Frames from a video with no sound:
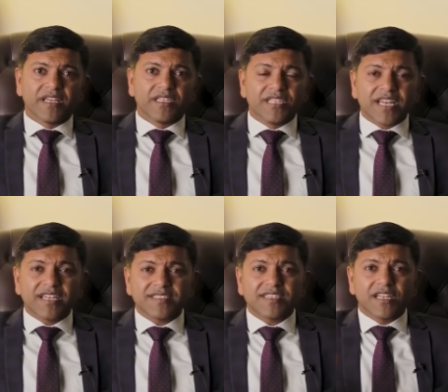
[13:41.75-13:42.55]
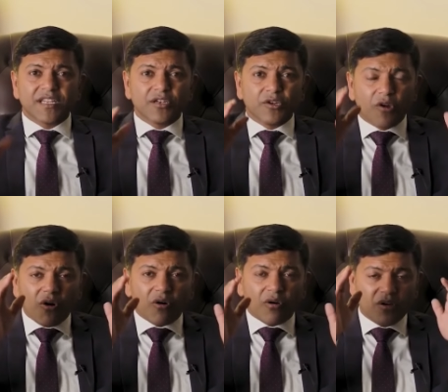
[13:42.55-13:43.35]
There is
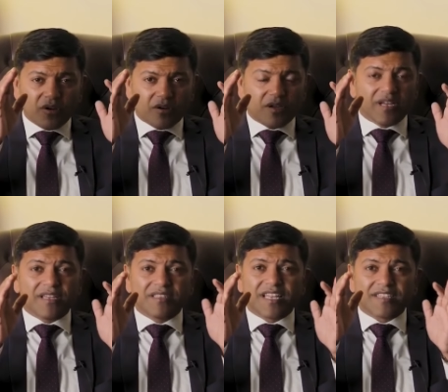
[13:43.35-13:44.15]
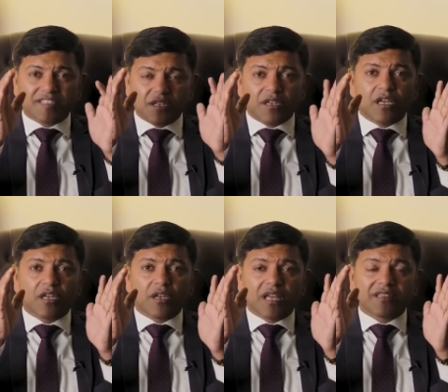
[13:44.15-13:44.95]
no, there is,
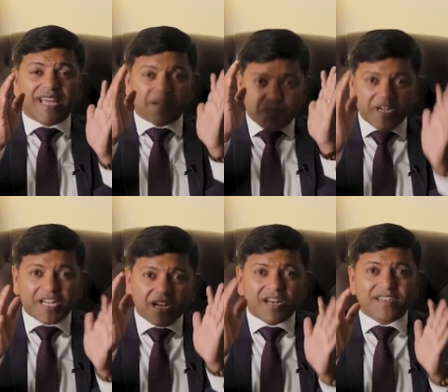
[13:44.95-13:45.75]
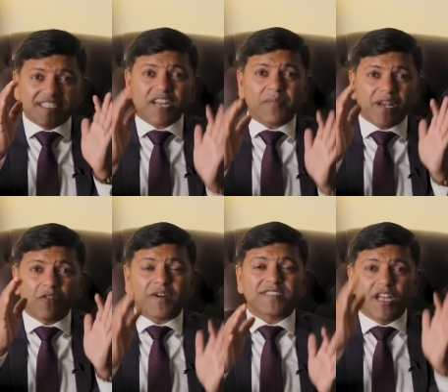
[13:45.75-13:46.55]
that particular
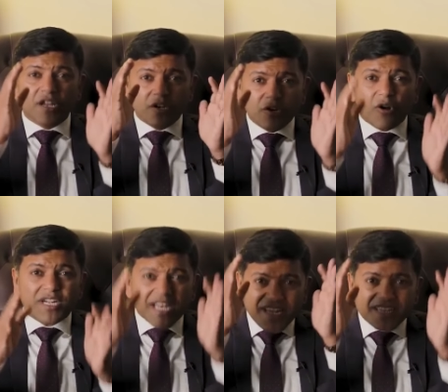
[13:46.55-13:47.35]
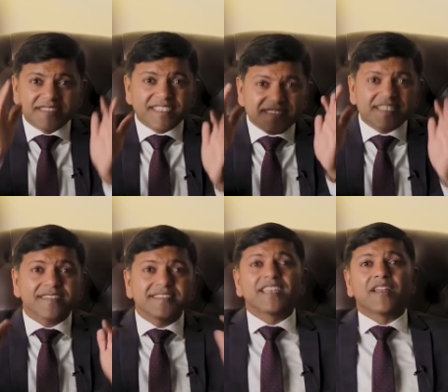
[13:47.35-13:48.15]
segment was not in
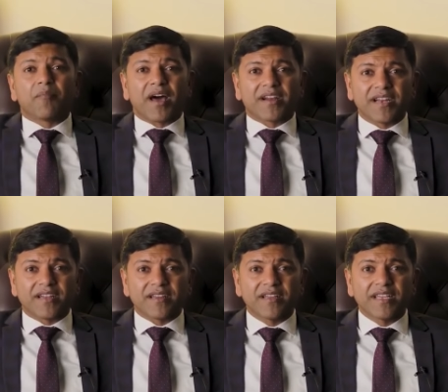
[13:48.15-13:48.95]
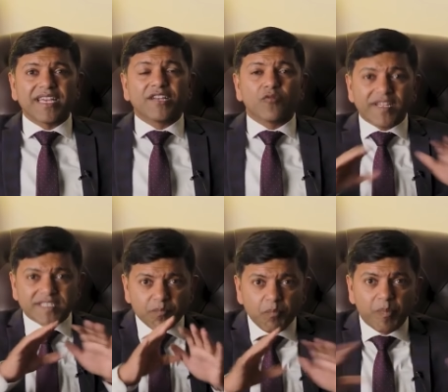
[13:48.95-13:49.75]
existence in the market. It
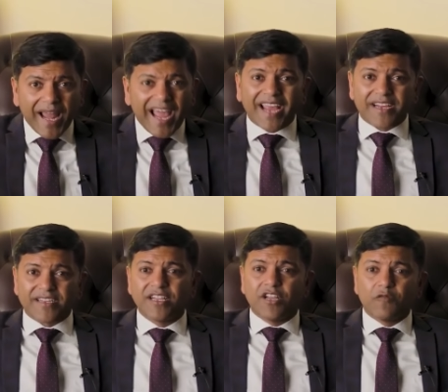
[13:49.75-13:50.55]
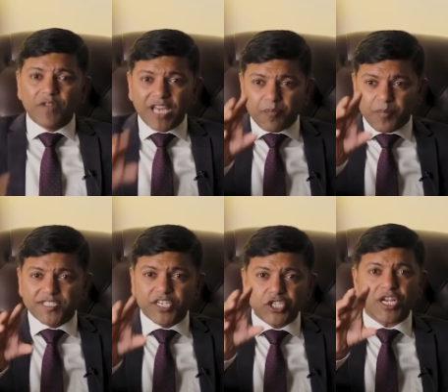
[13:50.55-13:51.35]
was blank. We are
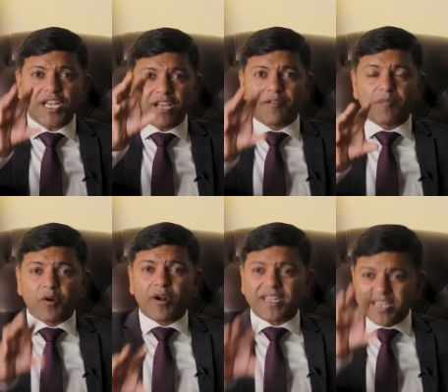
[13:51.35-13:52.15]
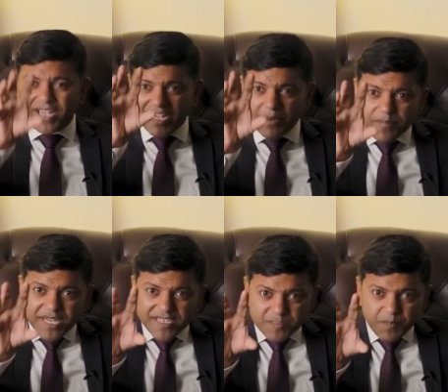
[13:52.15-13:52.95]
positioning our product in an
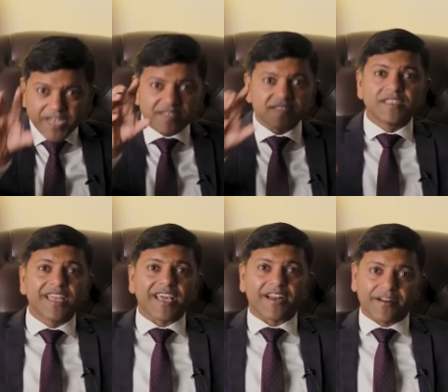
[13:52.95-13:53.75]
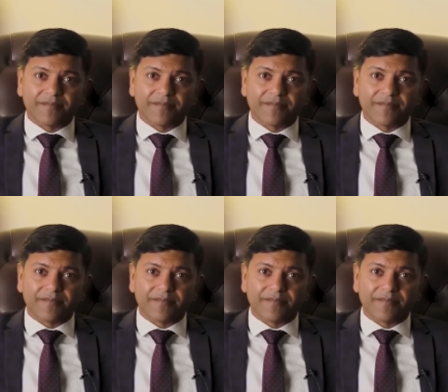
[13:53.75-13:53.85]
empty space there.